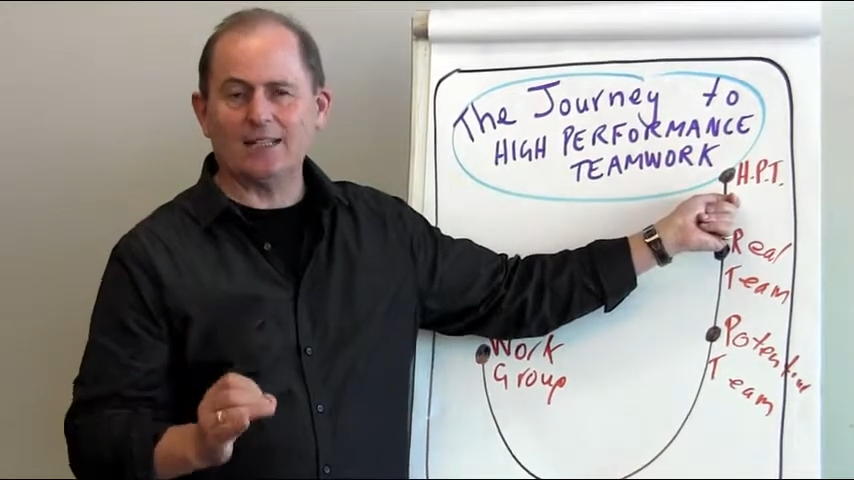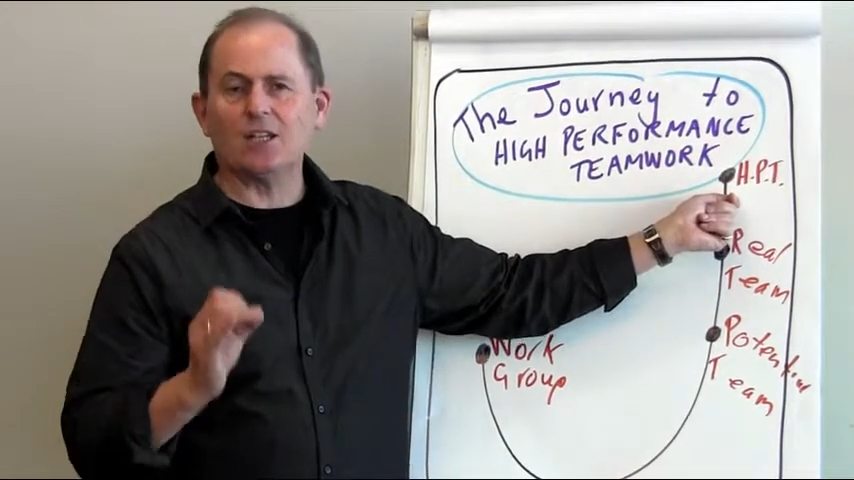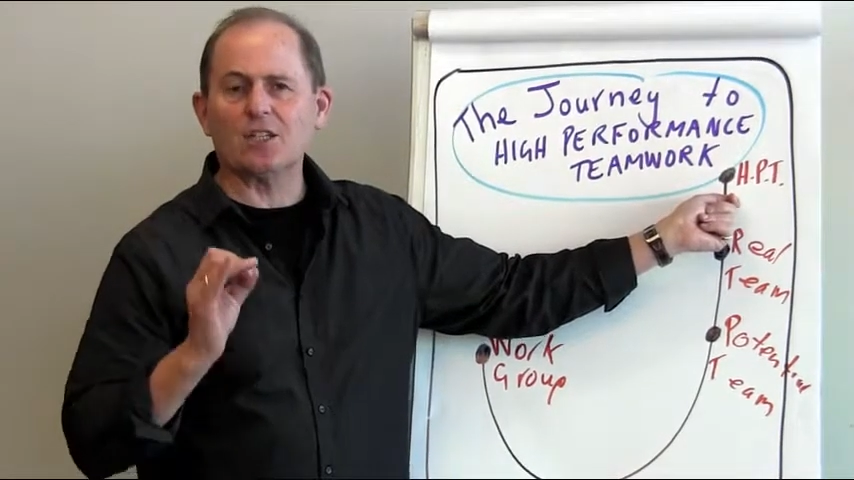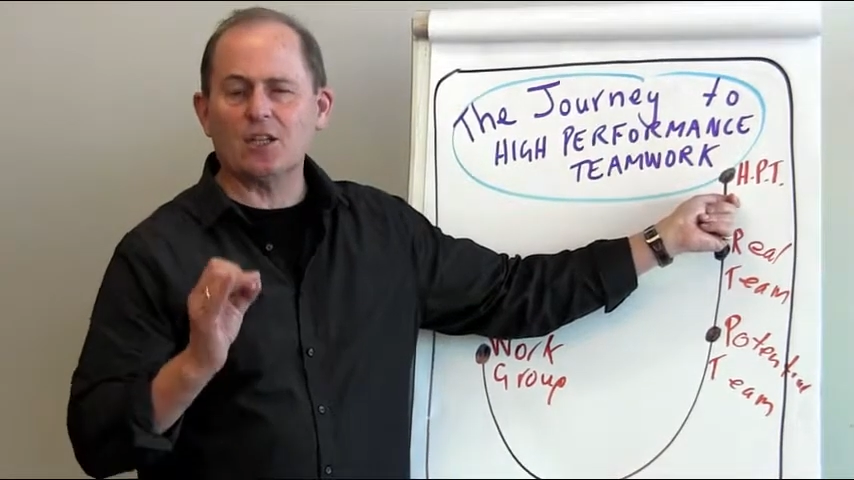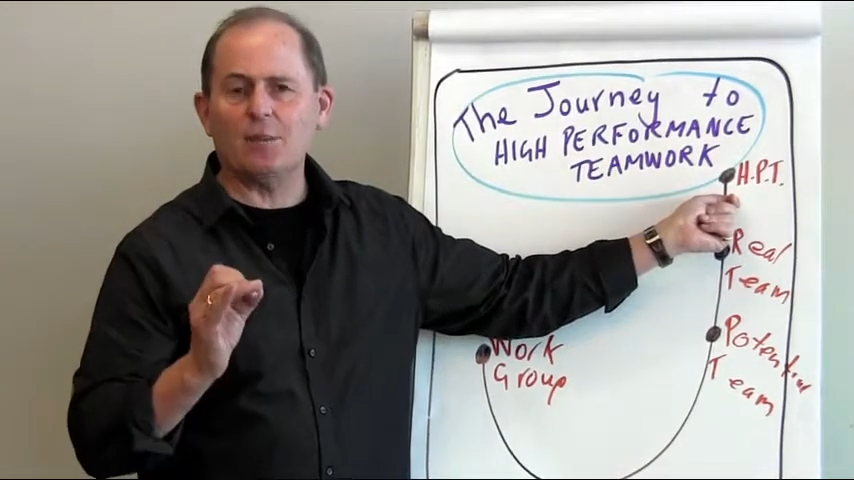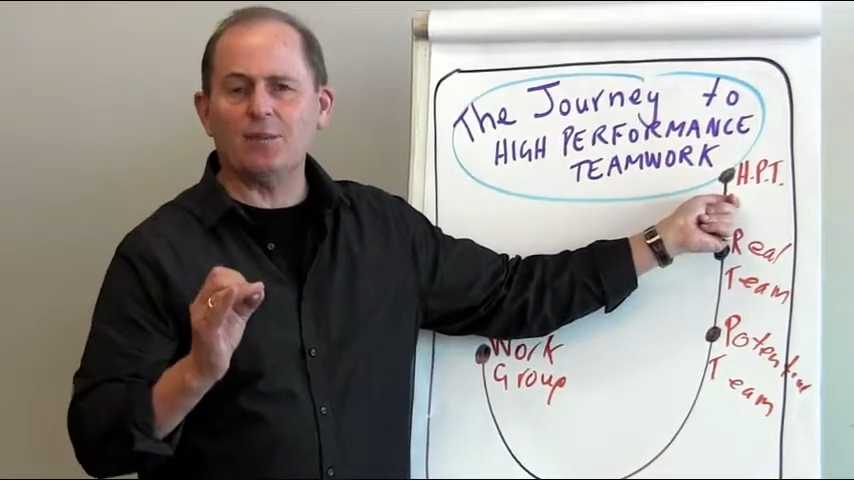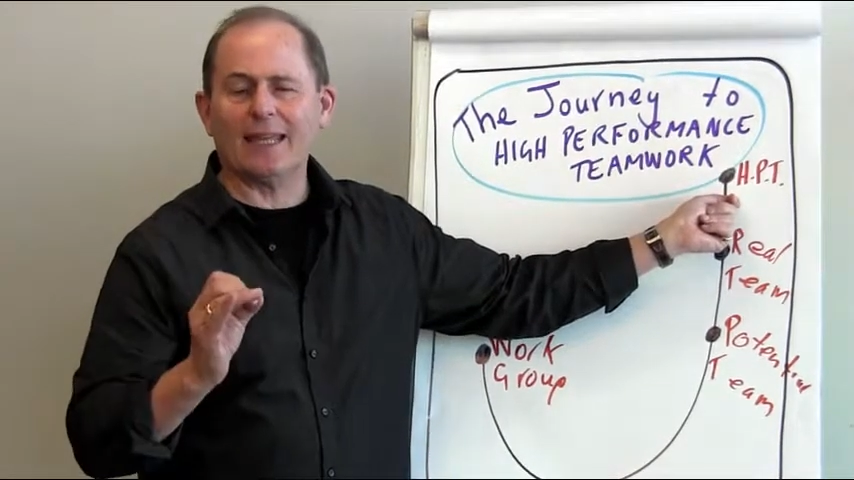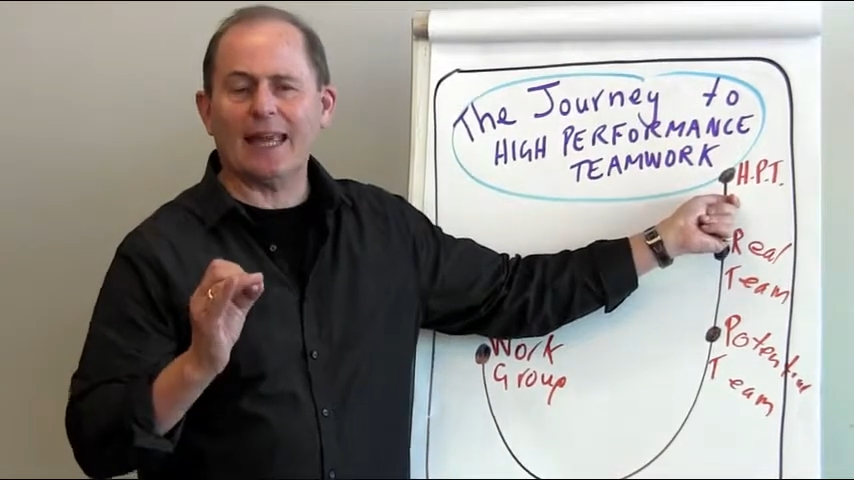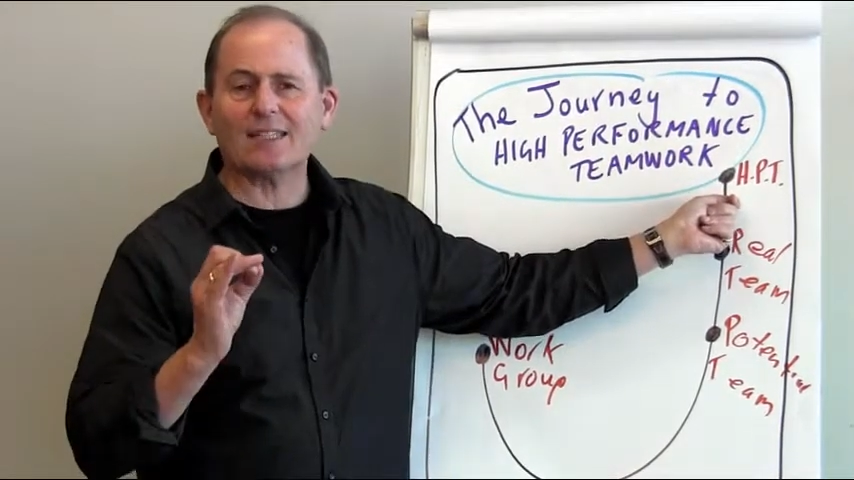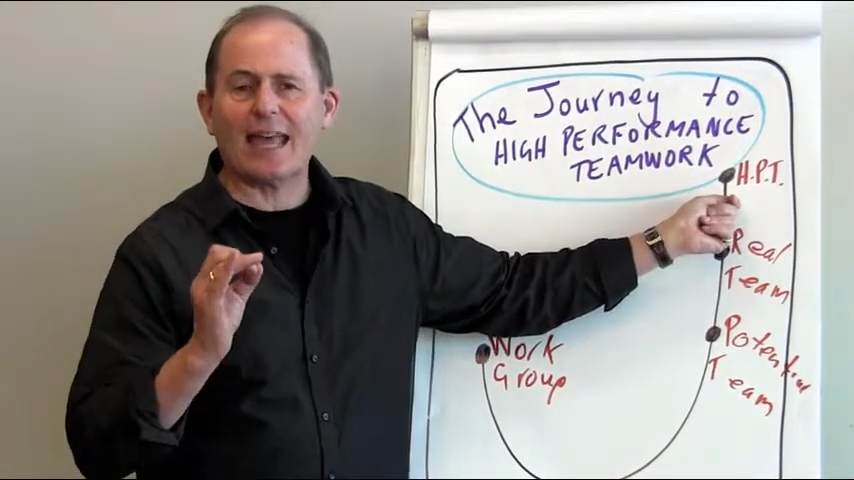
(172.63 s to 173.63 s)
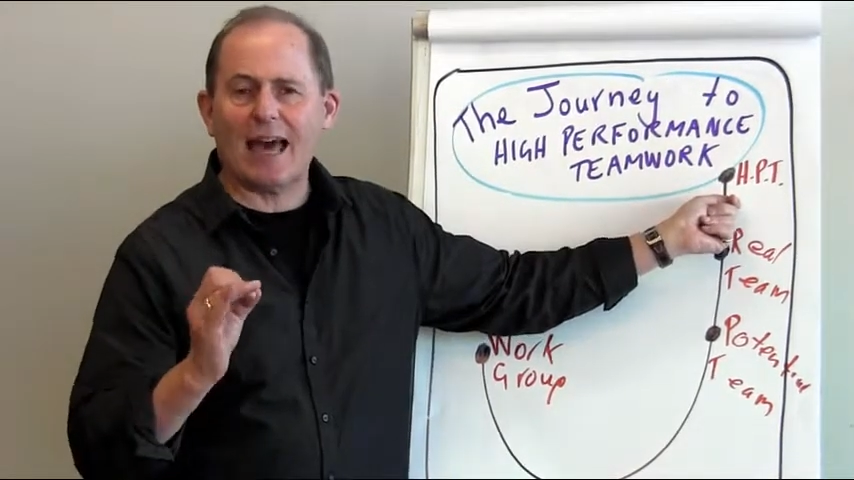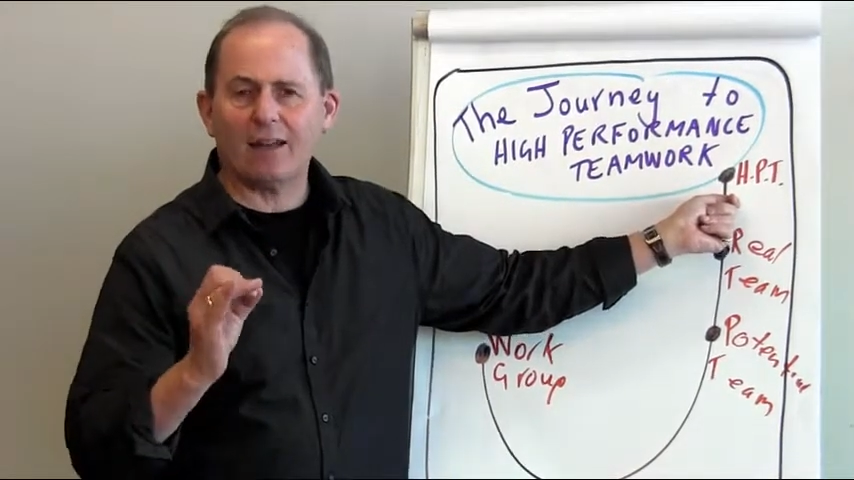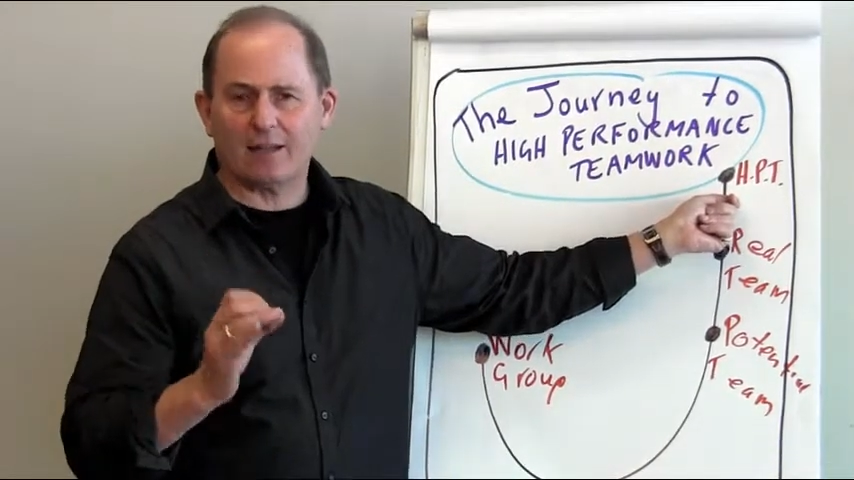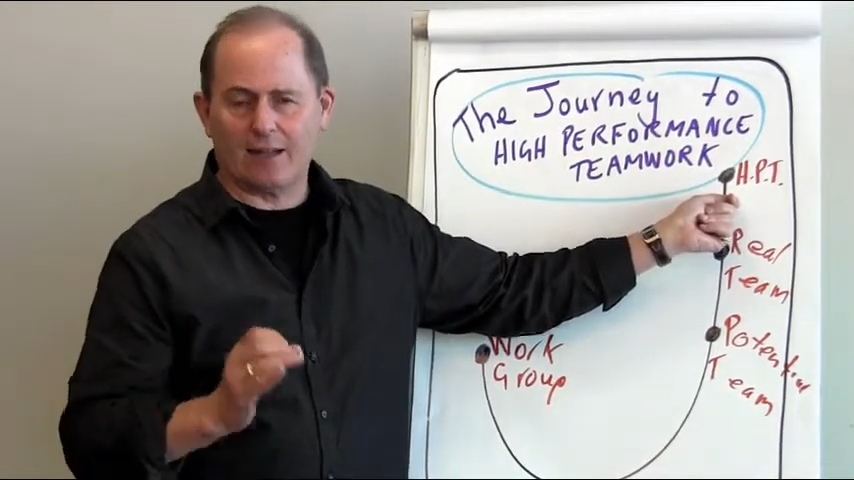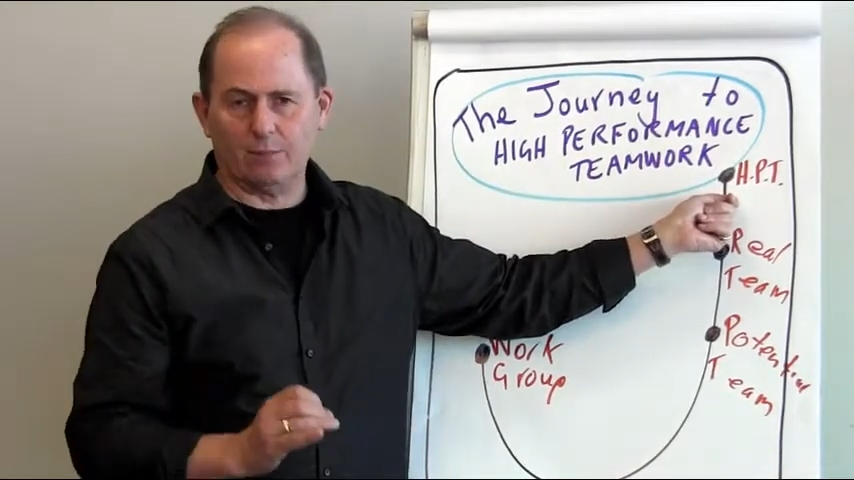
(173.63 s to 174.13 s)
It's a team that gets
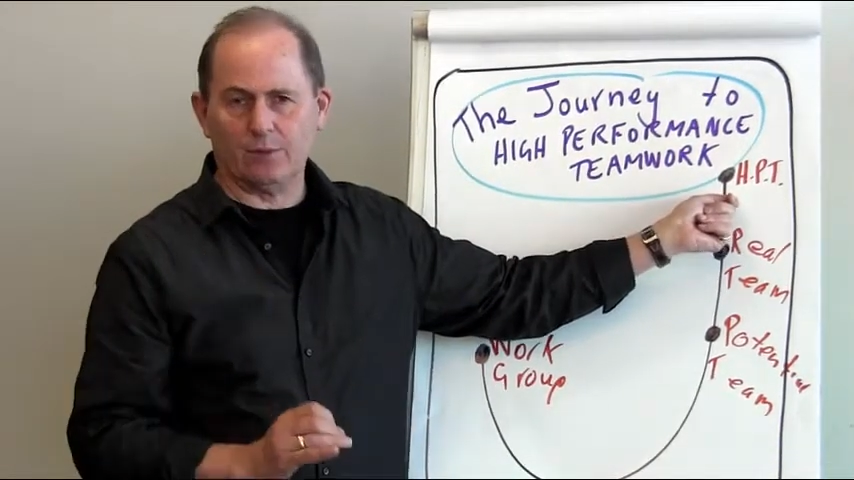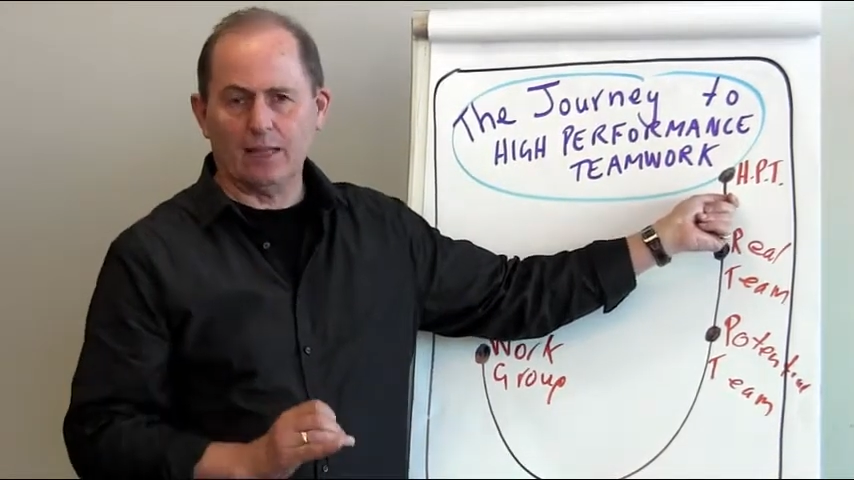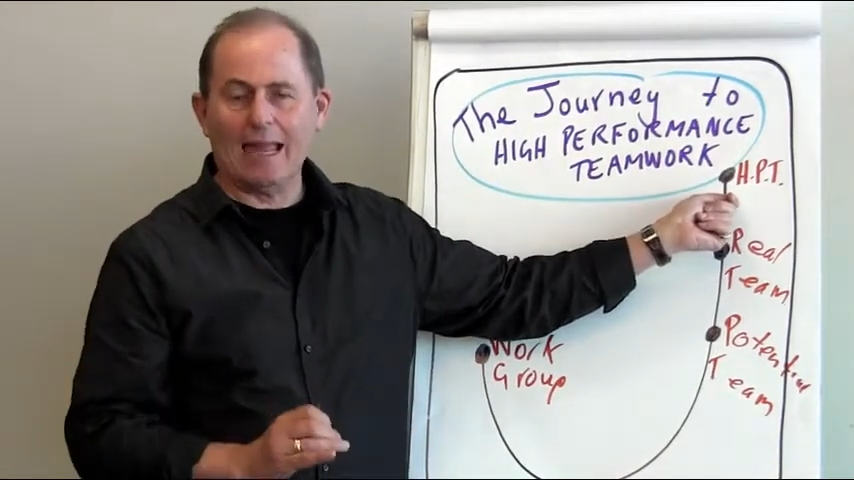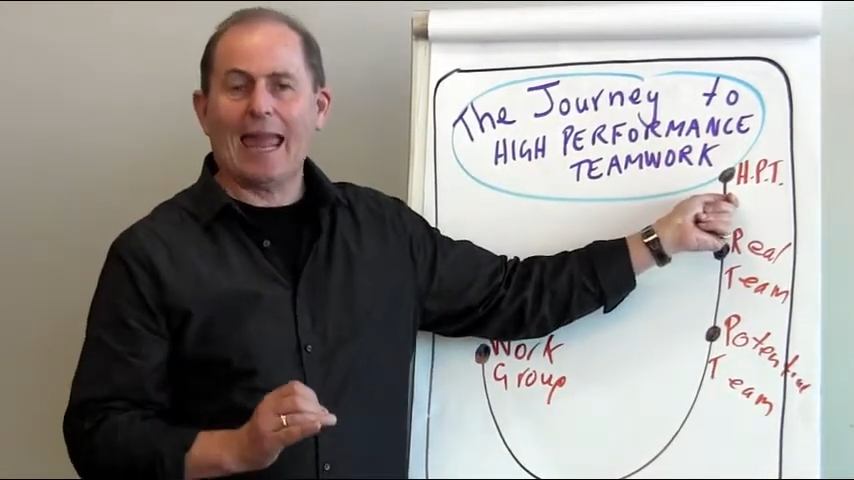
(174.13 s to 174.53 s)
outcomes.